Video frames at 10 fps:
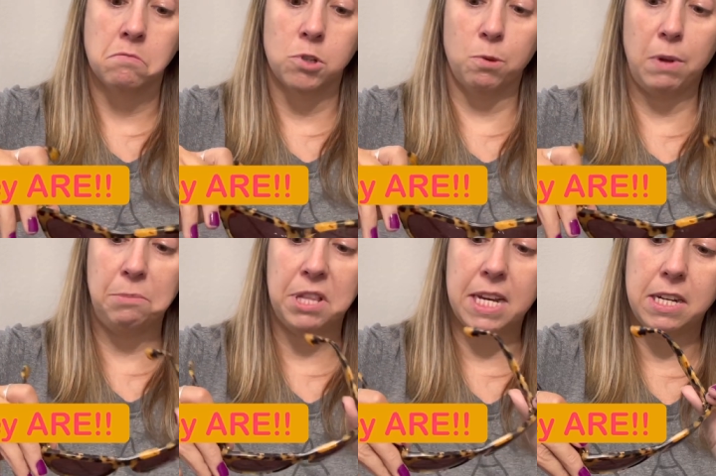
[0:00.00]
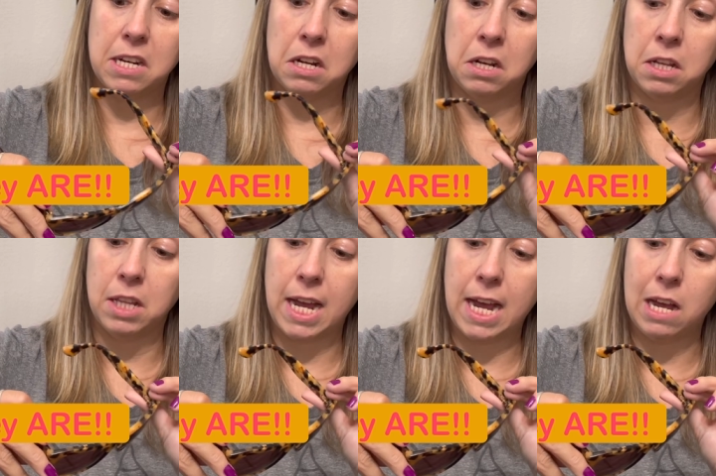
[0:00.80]
So maybe they did a
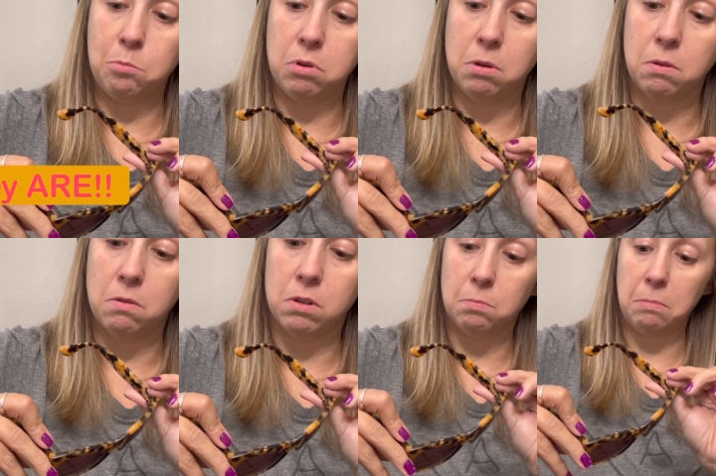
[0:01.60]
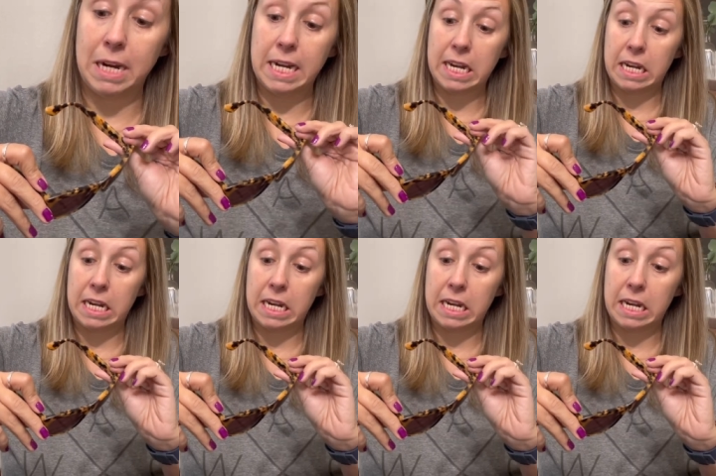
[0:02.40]
collab made in